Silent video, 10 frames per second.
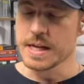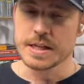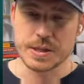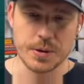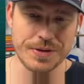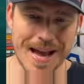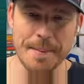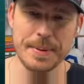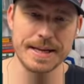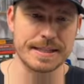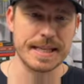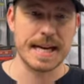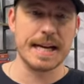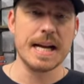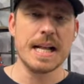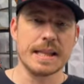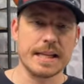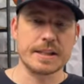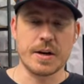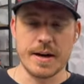So with that being said,
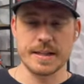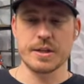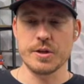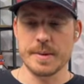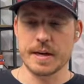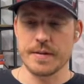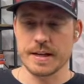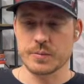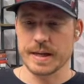let's go ahead and zoom in on this.